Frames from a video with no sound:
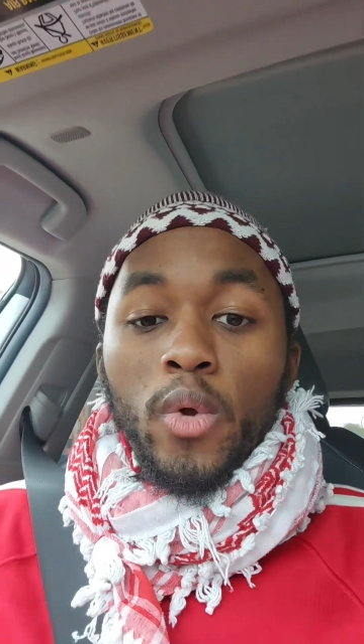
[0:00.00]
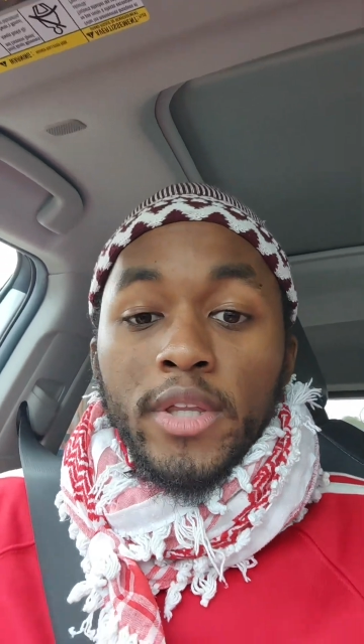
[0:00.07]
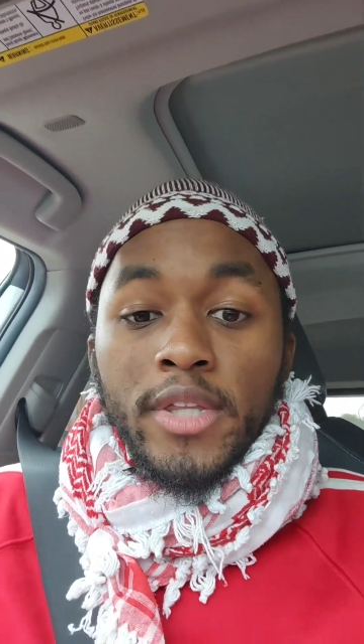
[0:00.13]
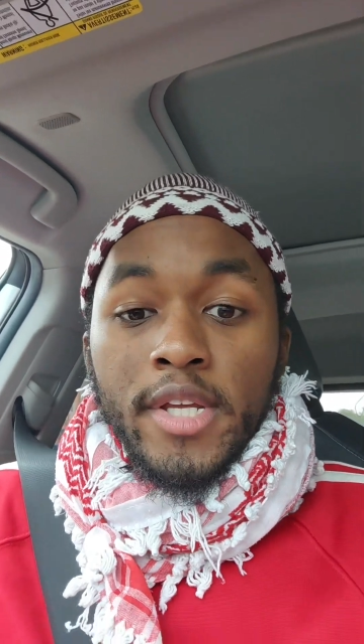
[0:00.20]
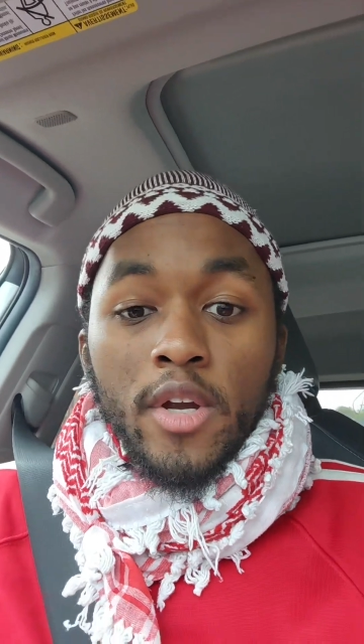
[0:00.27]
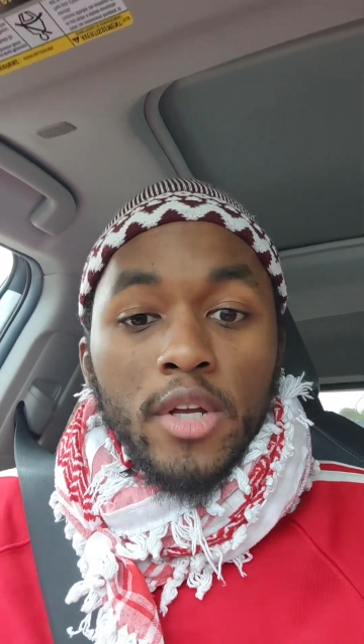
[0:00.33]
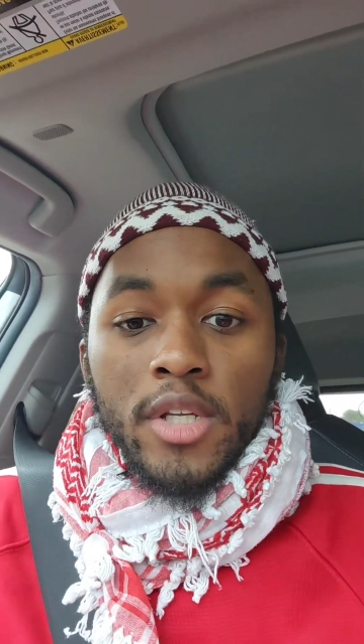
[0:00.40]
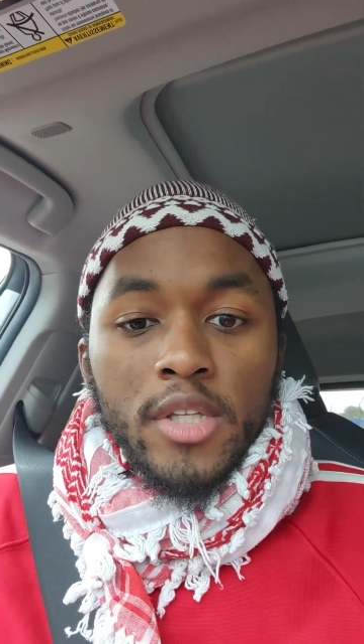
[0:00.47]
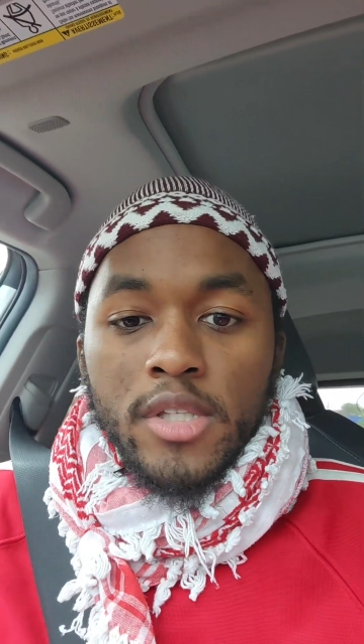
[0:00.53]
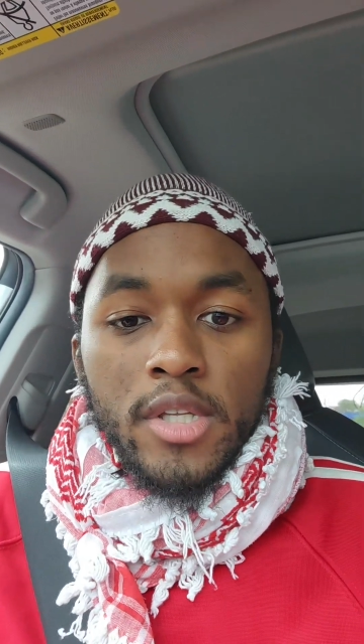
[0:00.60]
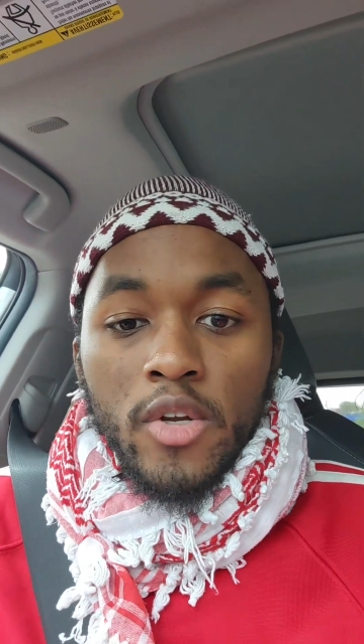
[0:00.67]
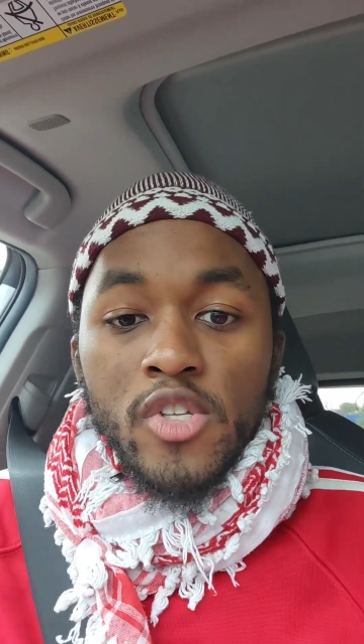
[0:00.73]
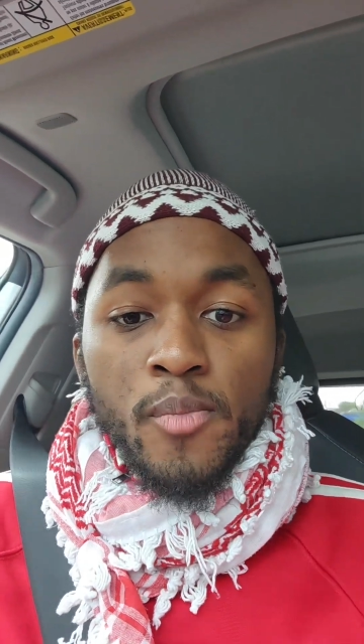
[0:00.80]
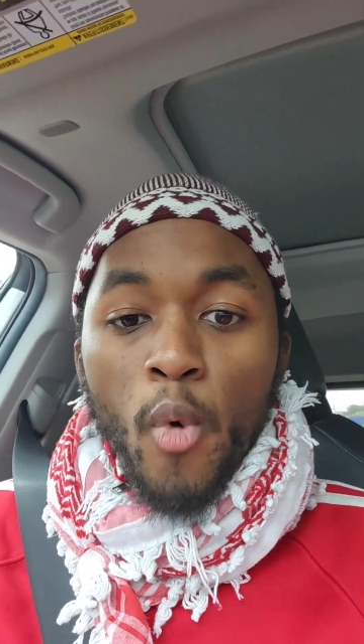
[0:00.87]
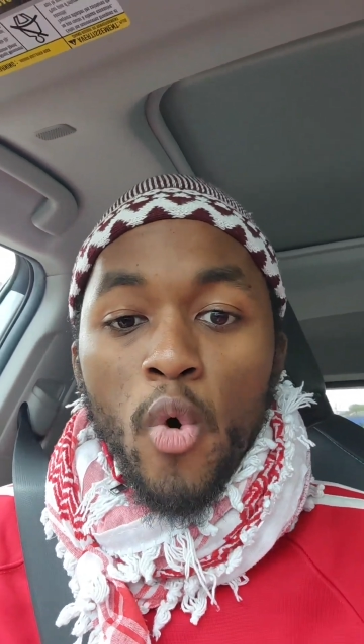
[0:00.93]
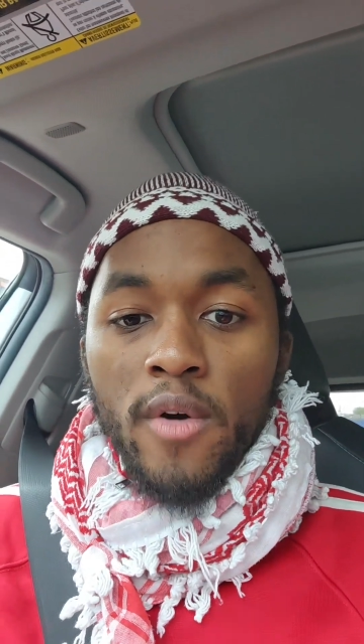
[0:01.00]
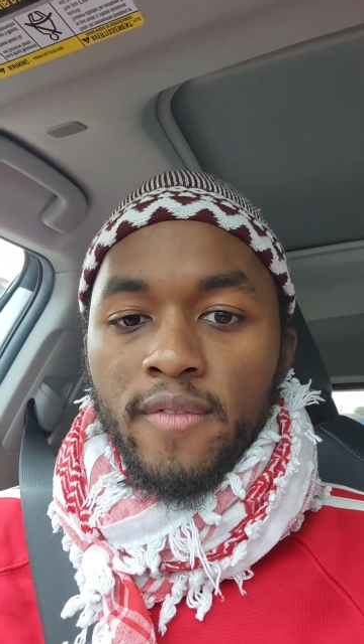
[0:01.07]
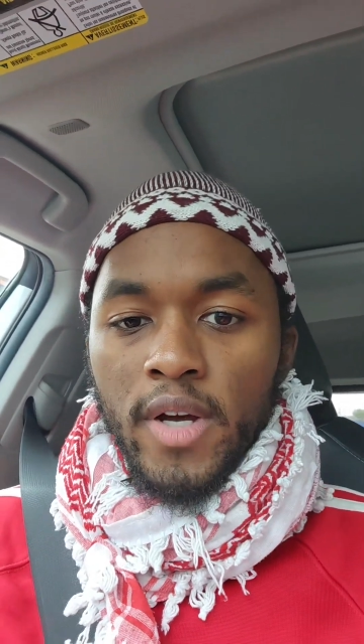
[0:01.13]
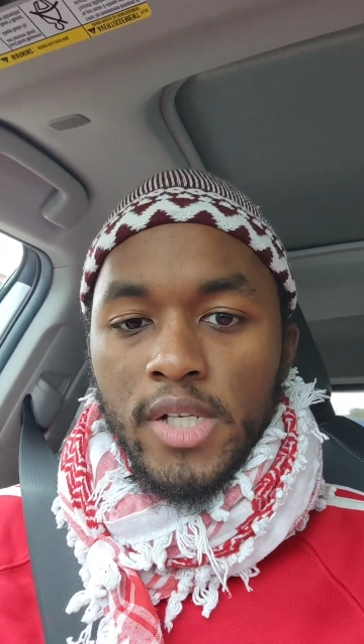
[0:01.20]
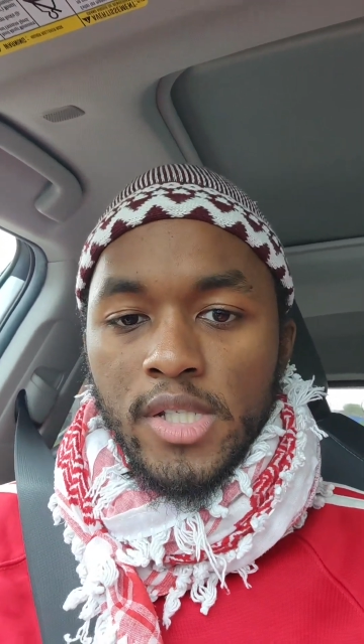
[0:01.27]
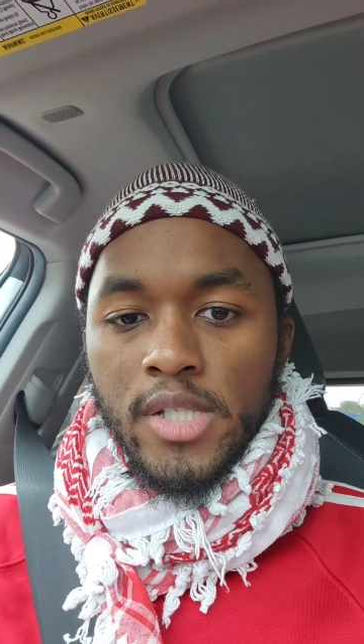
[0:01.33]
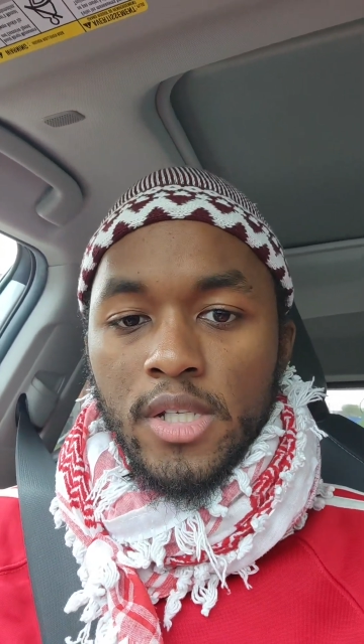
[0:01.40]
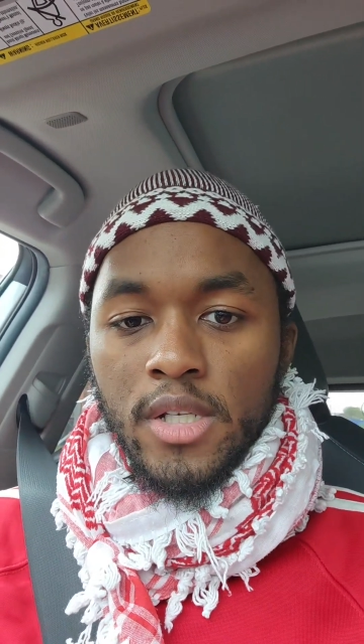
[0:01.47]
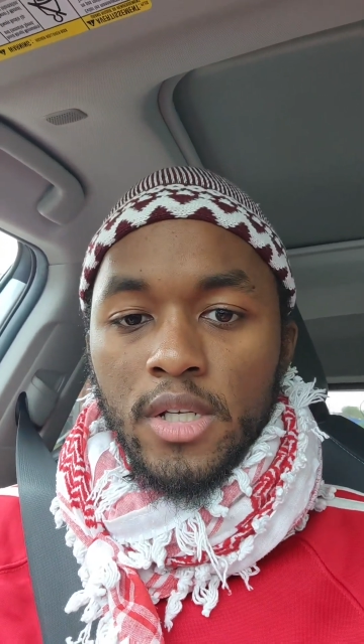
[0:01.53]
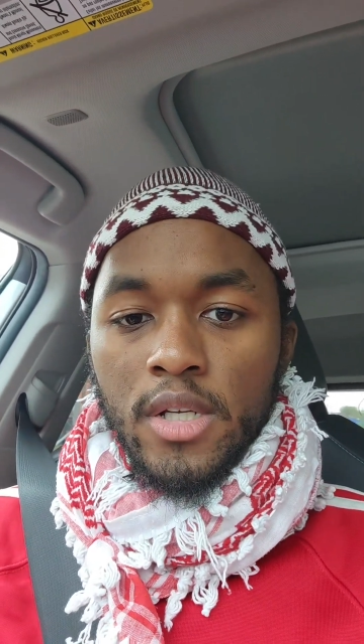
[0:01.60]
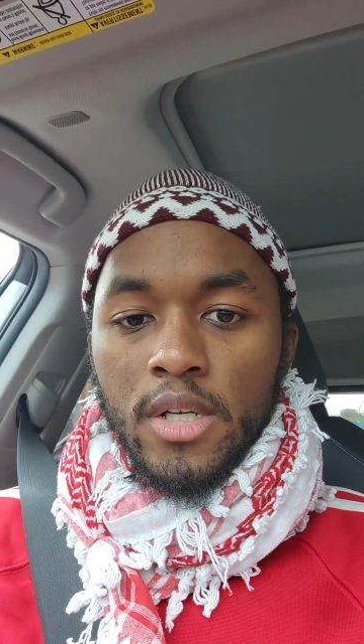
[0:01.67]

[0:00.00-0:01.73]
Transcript: There's more of us.